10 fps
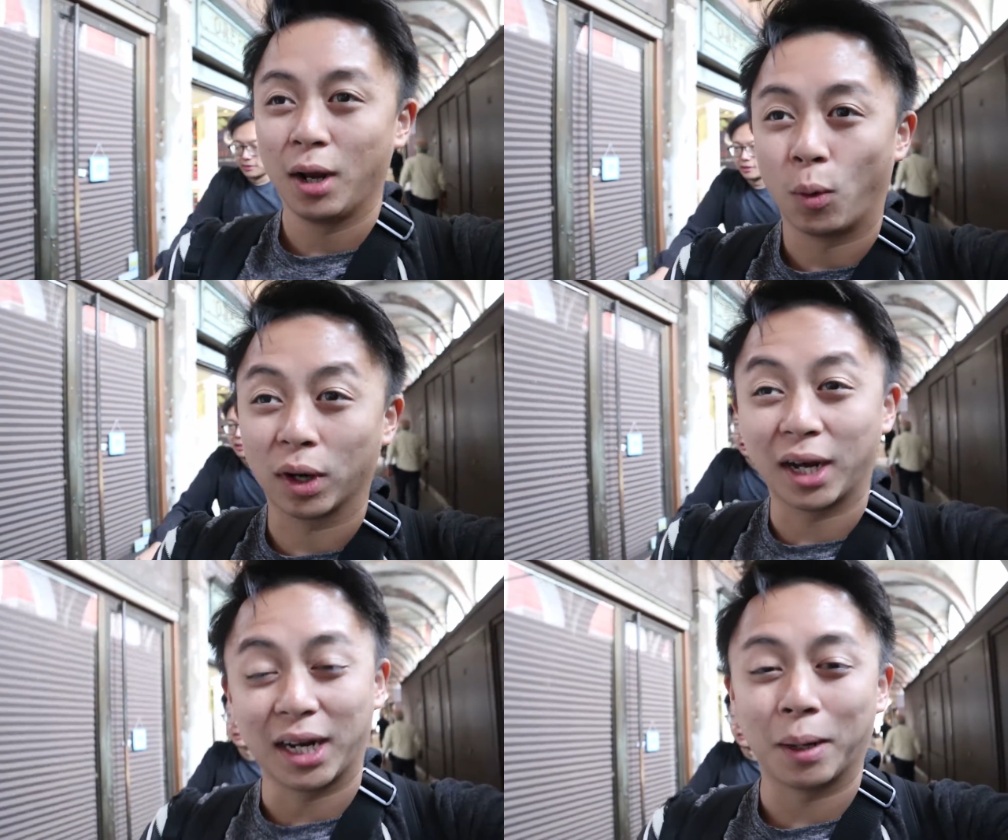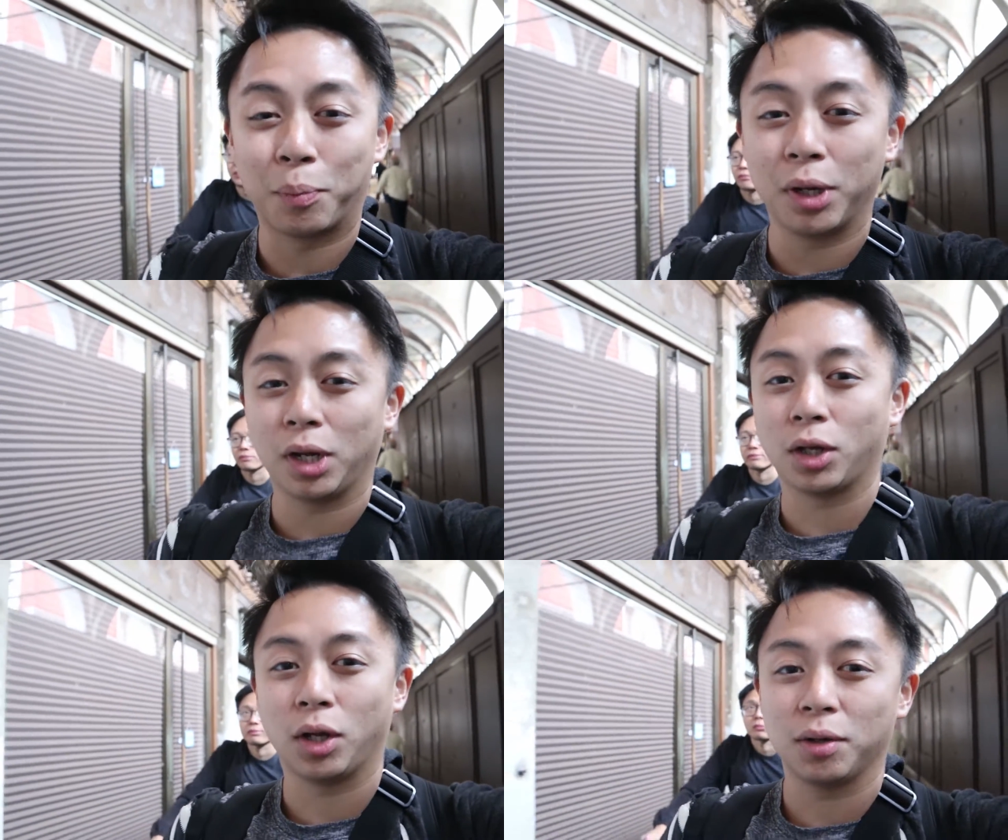We're cutting it pretty
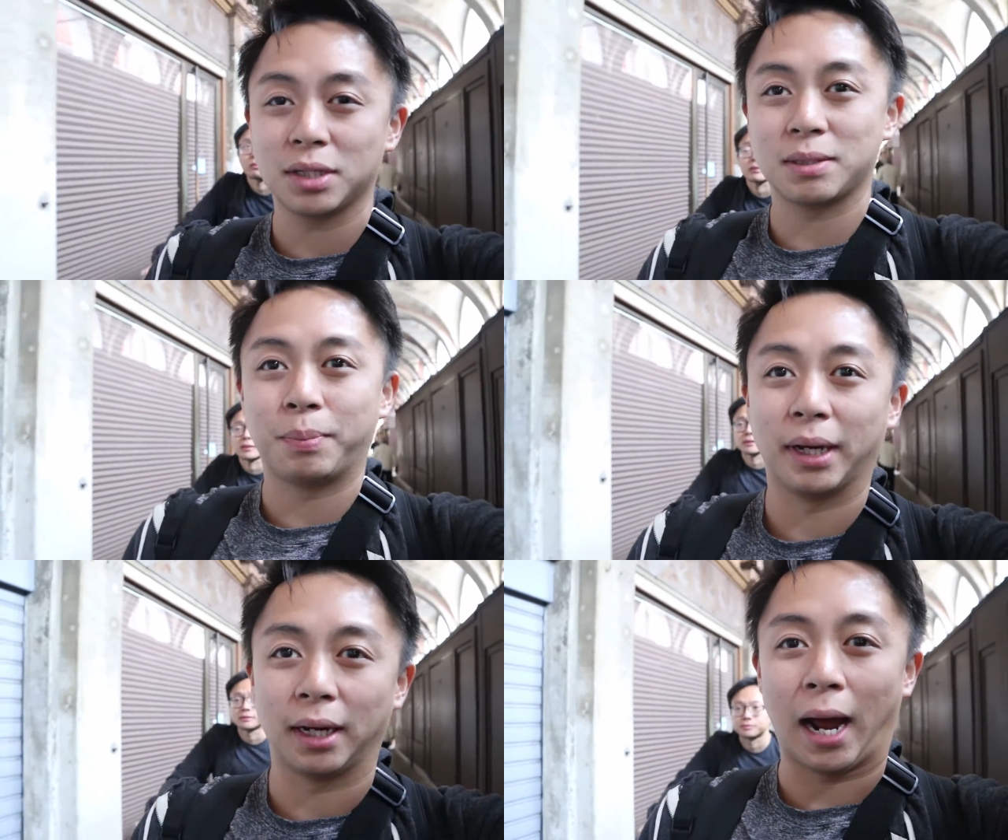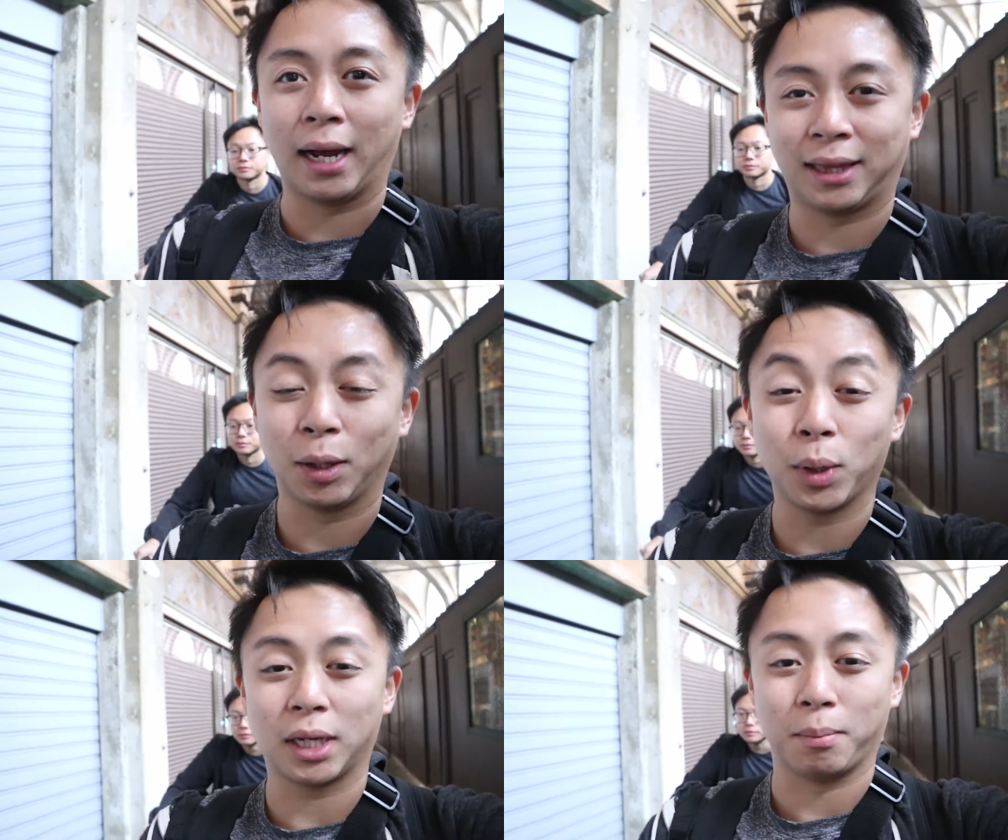close, but I think
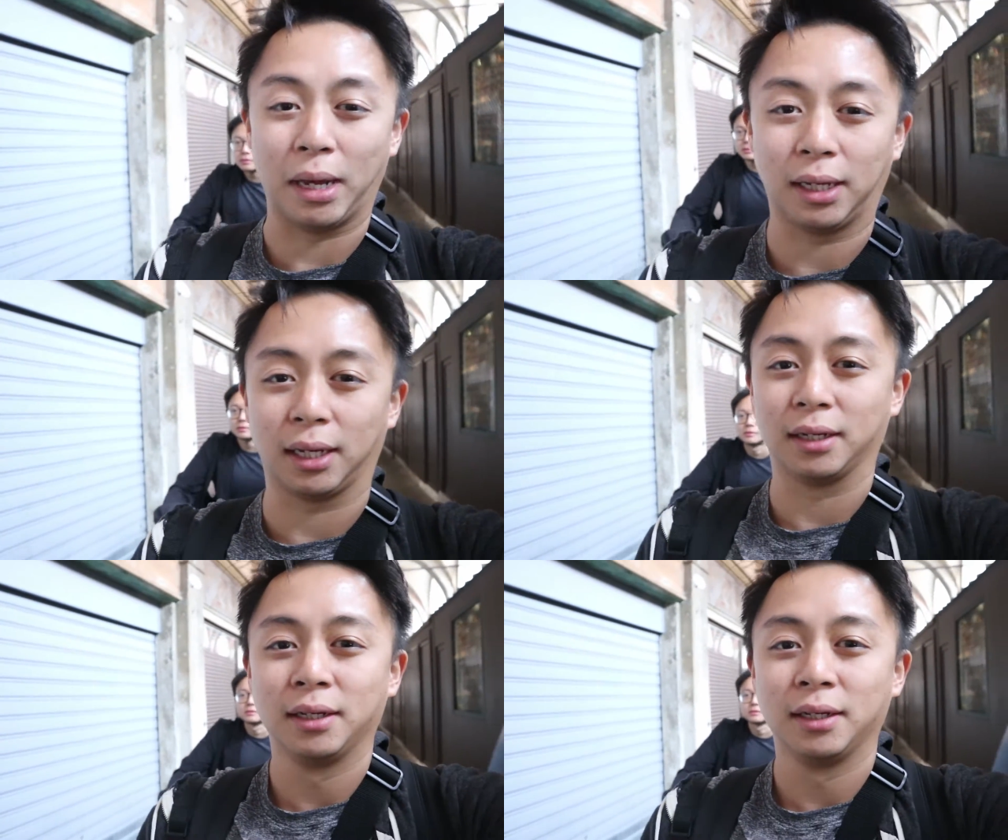we can make it.